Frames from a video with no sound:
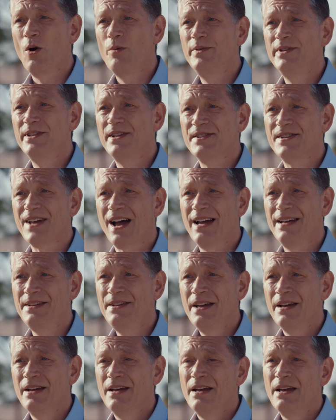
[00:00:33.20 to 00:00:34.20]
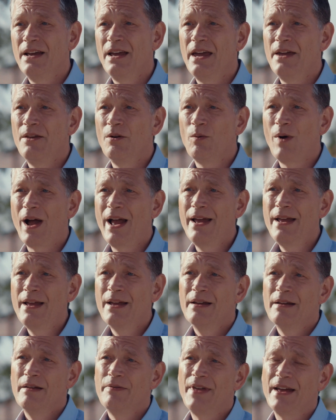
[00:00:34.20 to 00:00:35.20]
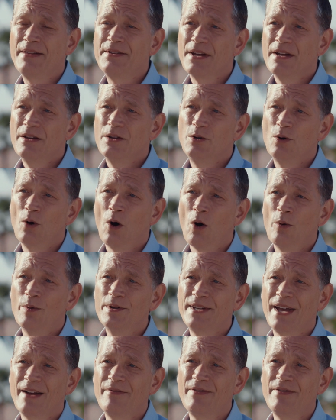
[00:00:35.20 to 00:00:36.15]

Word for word: urban design in a way that you always